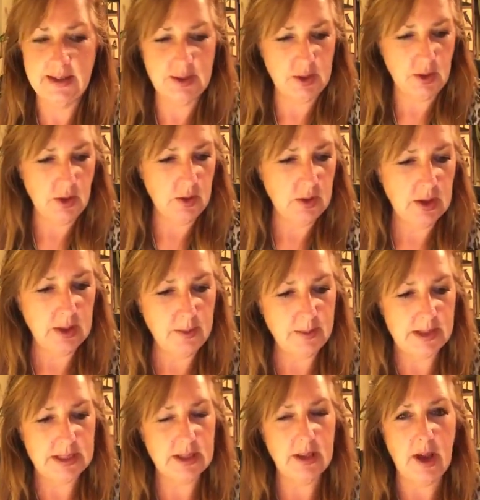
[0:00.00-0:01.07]
So
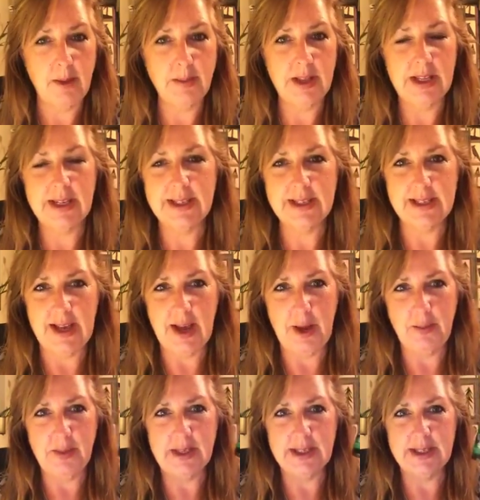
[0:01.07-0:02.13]
eucalyptus globulus,
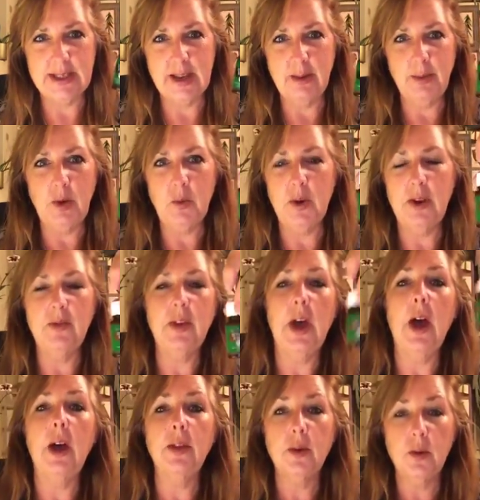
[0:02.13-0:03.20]
this is going to be one of the
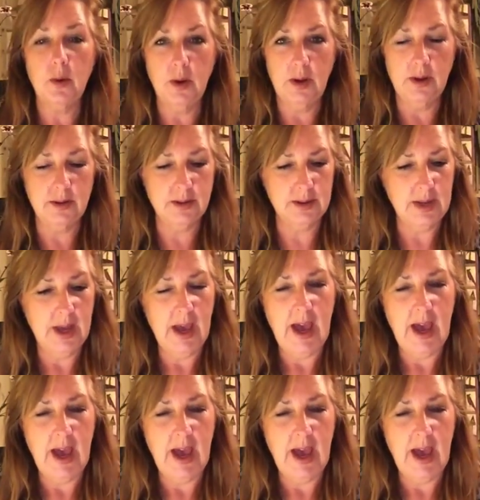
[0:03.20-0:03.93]
other oils